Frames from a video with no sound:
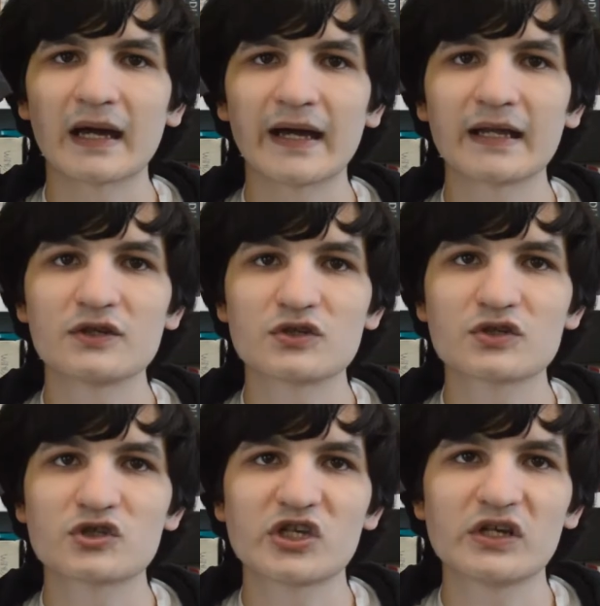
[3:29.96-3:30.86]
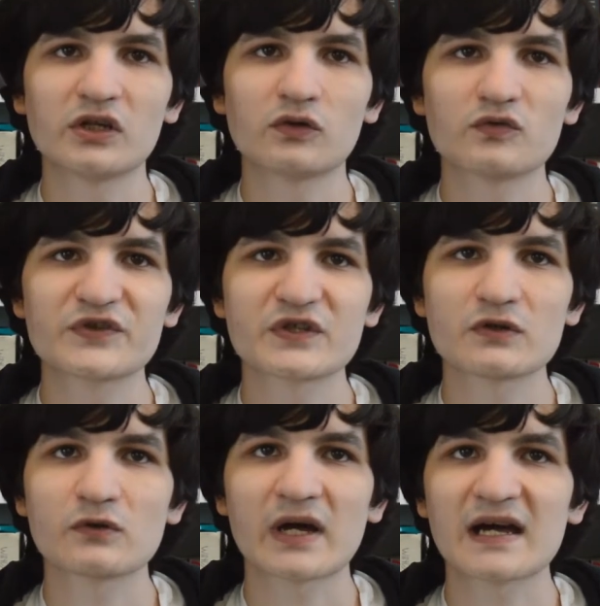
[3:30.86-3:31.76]
and she
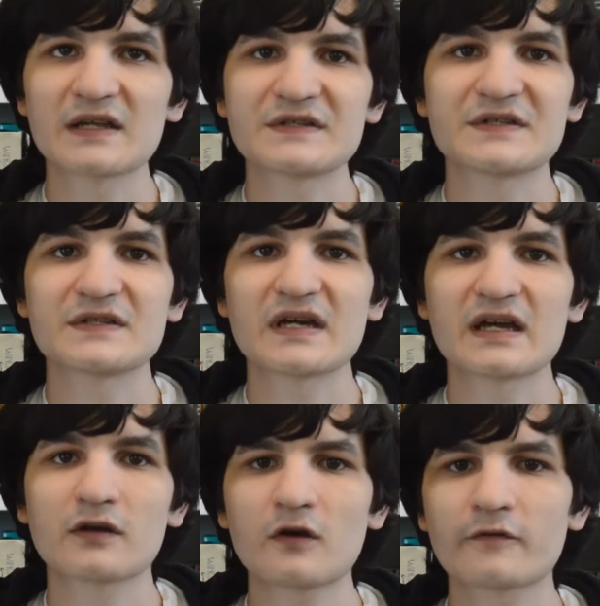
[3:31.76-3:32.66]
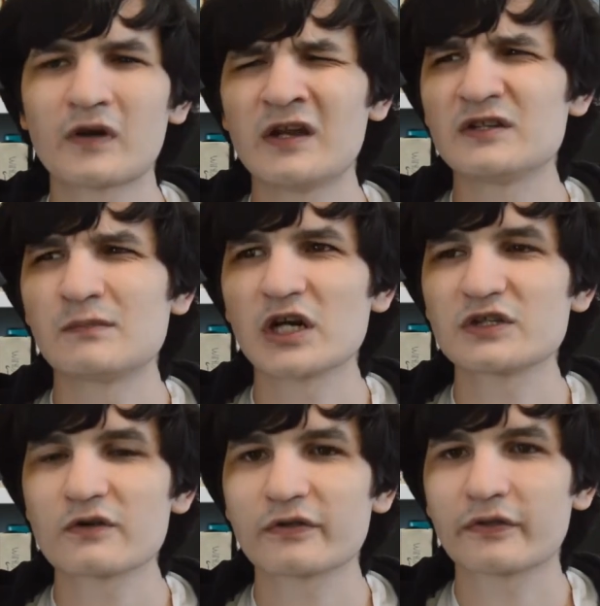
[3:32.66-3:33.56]
also has a girlfriend, but I
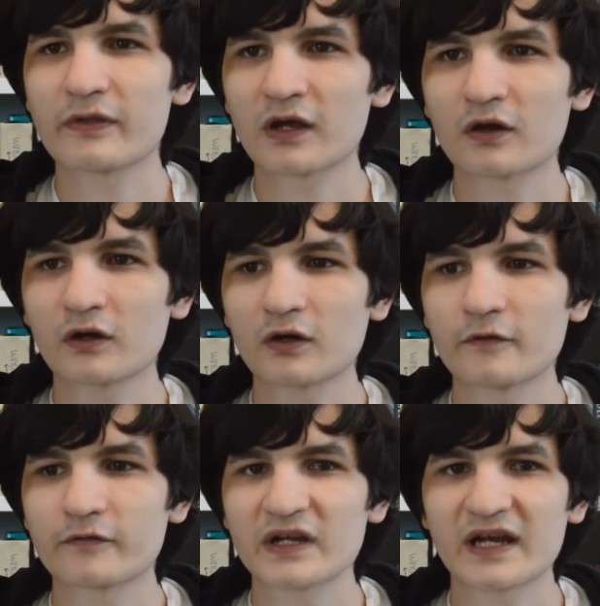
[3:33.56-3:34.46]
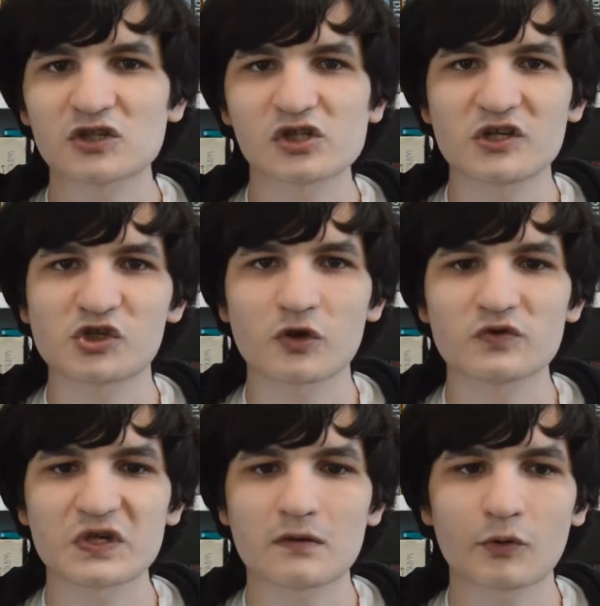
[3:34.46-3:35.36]
don't think her girlfriend actually
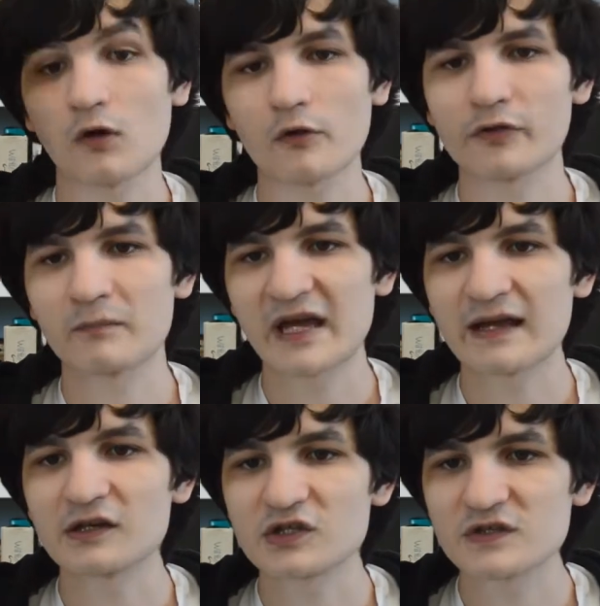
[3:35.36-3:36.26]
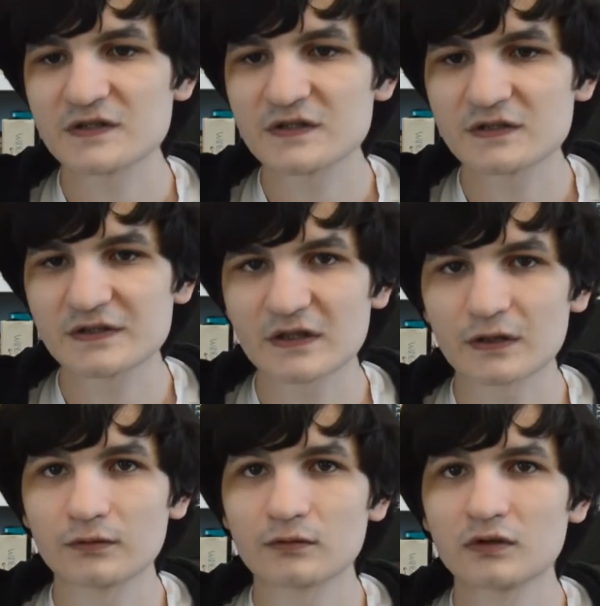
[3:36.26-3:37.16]
shows up on the pages,
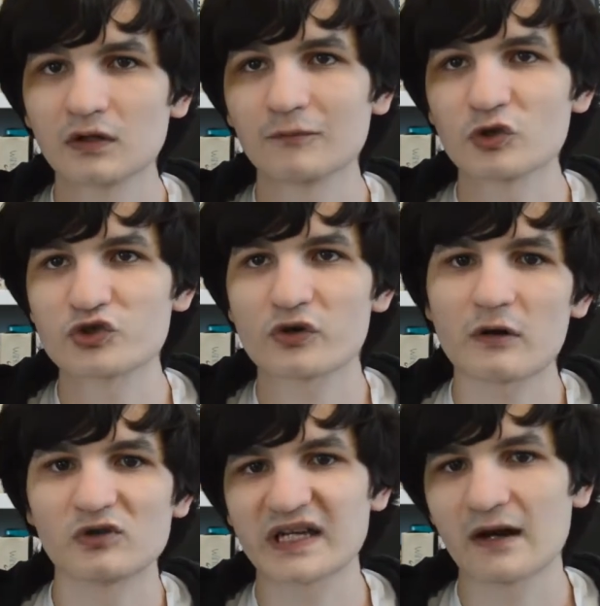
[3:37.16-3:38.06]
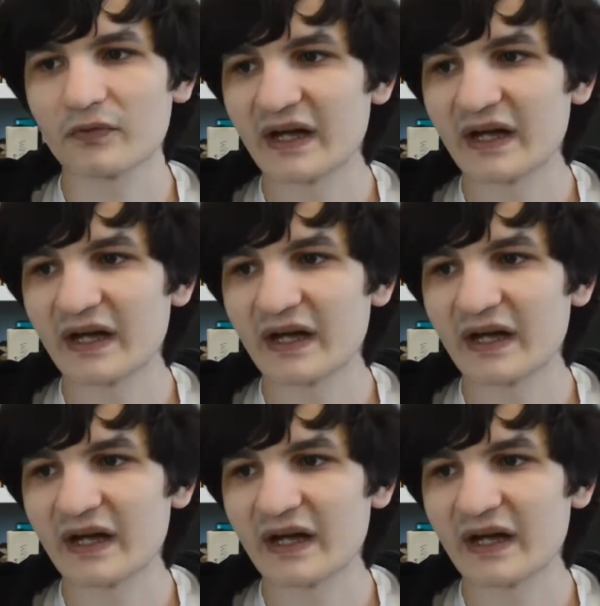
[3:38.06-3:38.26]
so I'm not sure I would count